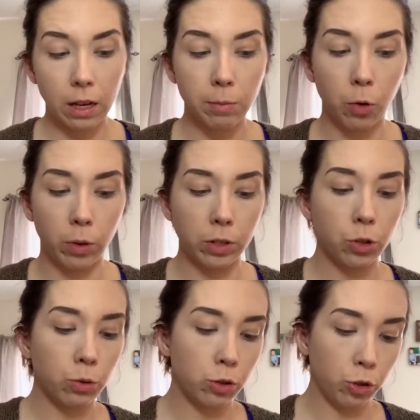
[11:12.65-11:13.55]
am going
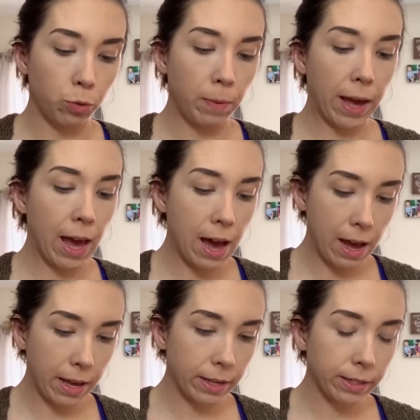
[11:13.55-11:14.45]
to do my
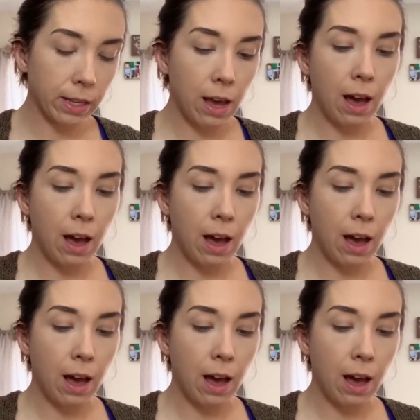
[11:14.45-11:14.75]
eyes.